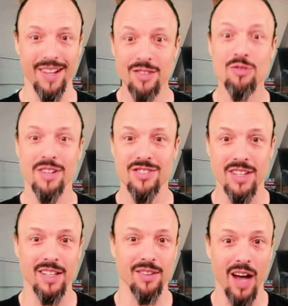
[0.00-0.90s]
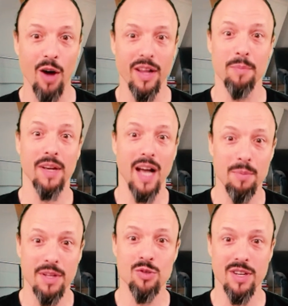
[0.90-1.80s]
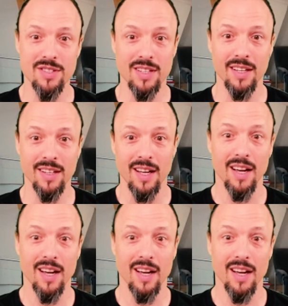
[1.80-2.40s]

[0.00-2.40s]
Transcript: interesting and how they become interesting and